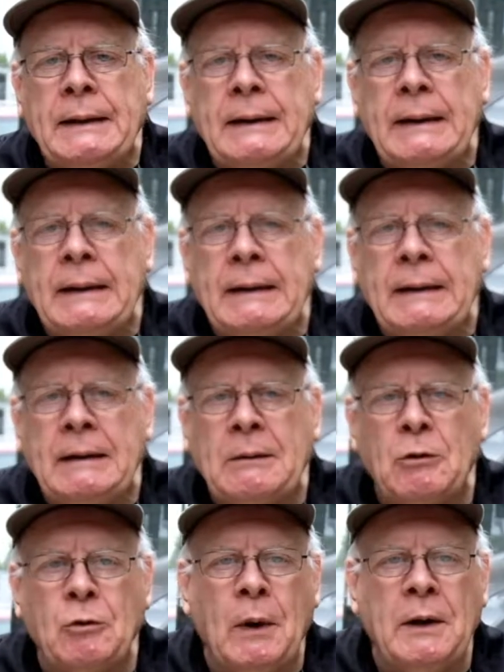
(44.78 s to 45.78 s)
And it
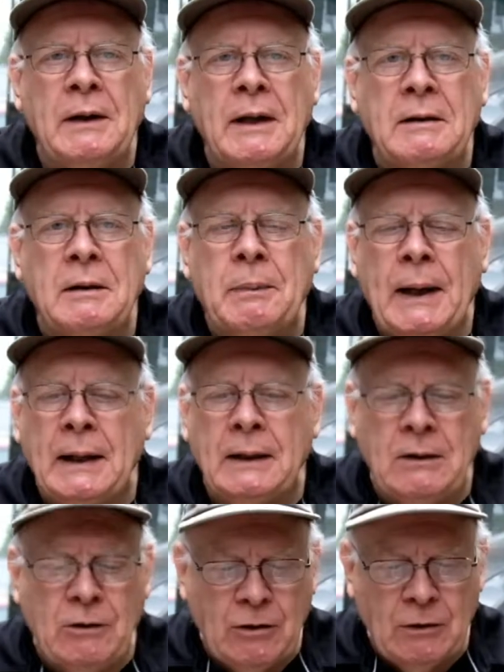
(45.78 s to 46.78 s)
was one that the
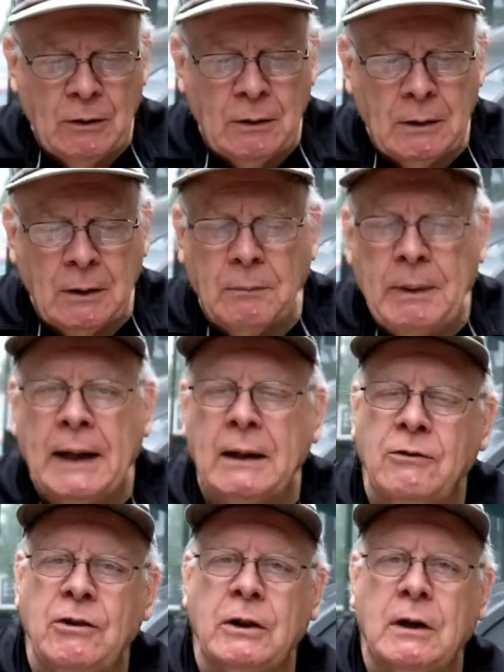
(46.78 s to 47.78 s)

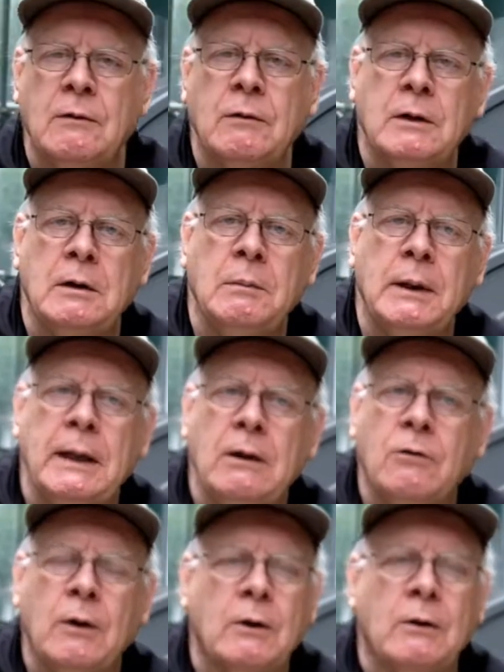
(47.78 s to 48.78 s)
packaging covered the
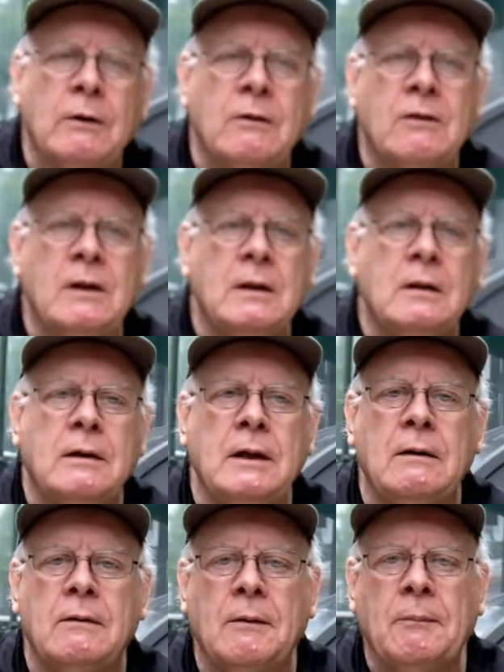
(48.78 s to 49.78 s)
blade so I couldn't see the
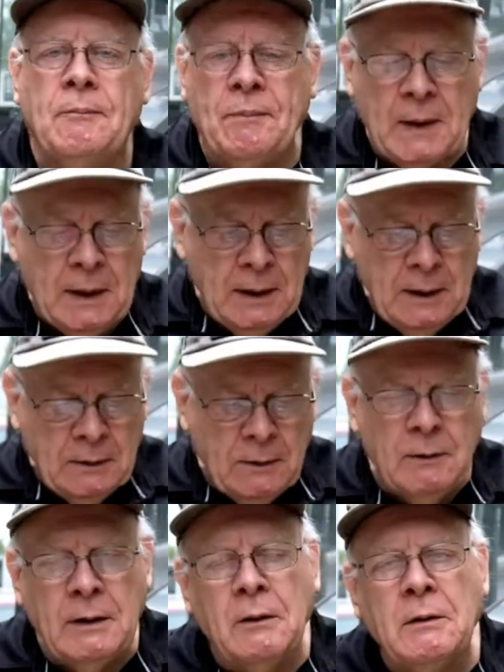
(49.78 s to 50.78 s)
teeth.
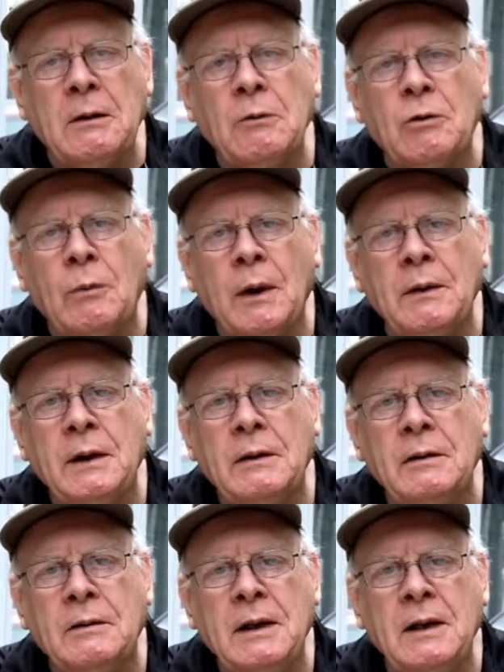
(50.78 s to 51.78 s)
Turned out it was one
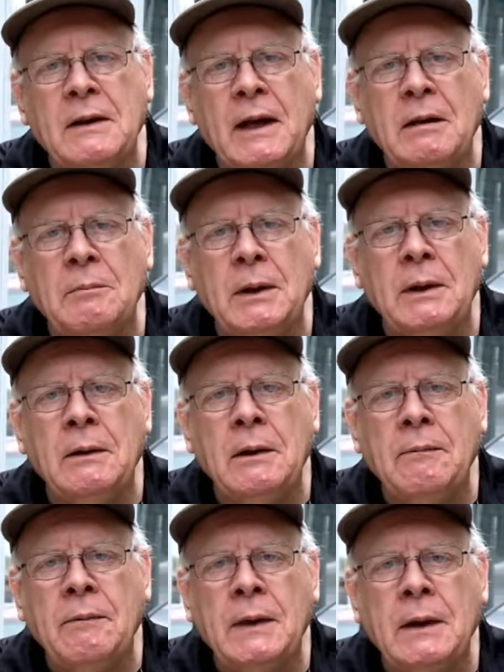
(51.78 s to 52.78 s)
that the teeth had been
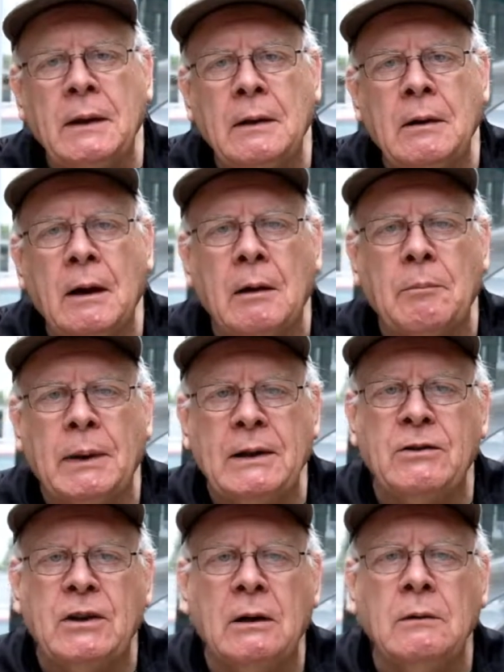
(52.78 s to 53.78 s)

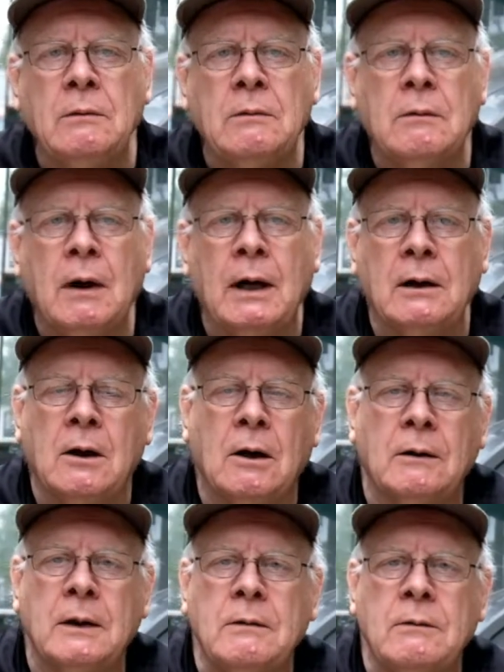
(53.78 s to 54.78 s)
punched out, I
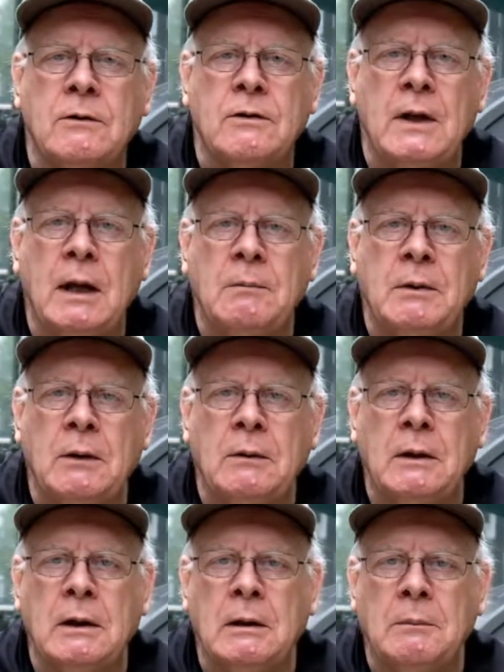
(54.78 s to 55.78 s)
call it, stamped
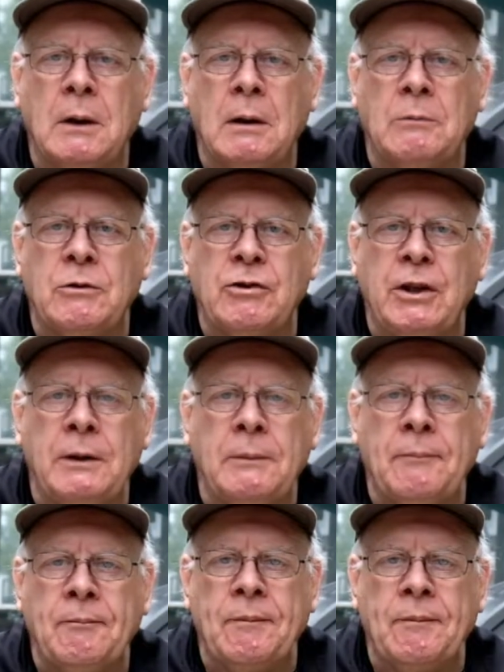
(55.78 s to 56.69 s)
out on a machine,